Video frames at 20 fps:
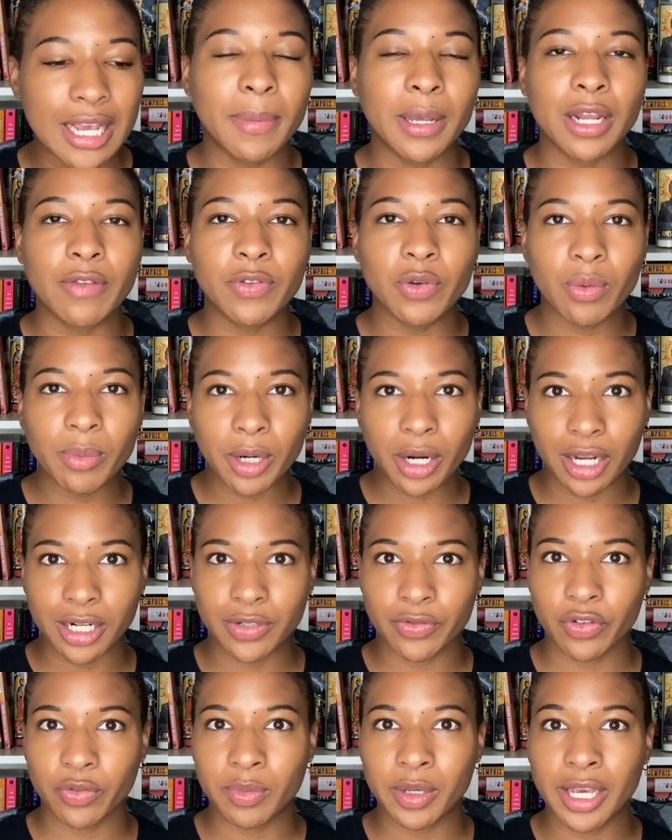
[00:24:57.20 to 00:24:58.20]
But if you want more
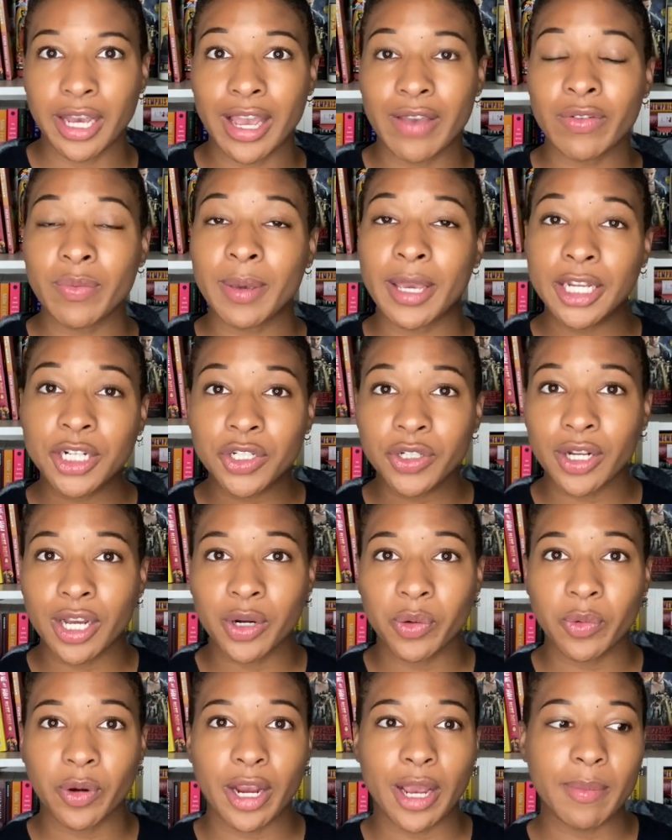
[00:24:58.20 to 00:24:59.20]
content from me, I have a
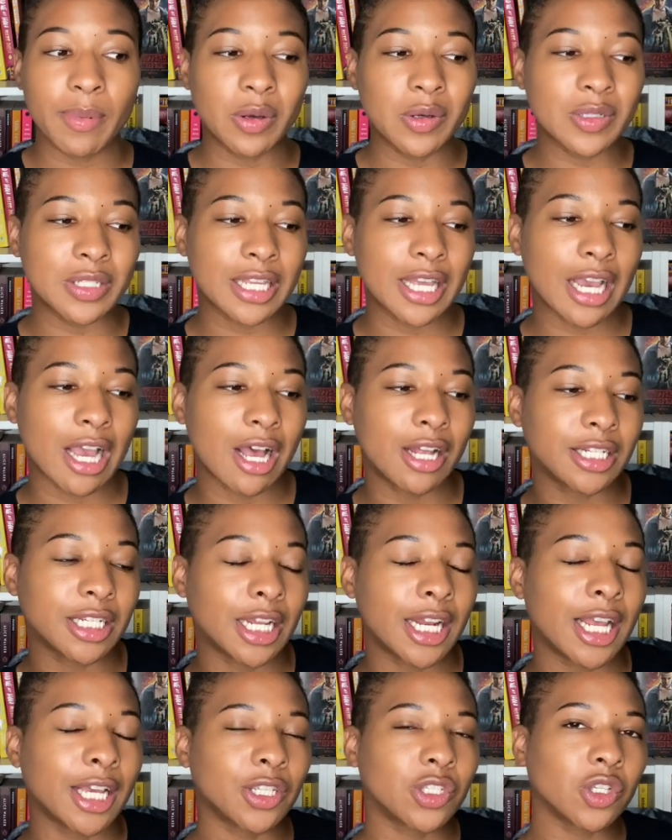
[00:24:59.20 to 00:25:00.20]
Patreon where I post
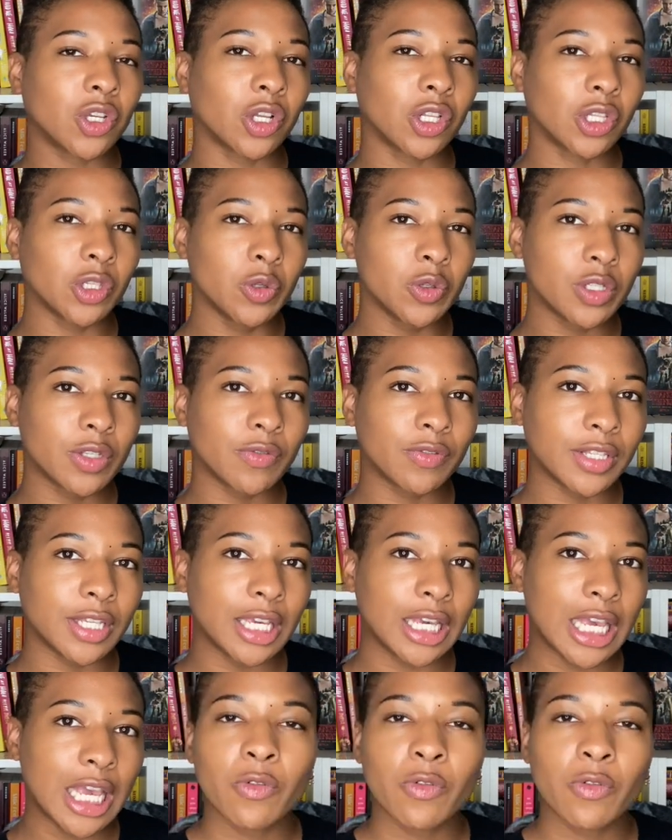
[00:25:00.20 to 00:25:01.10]
content exclusively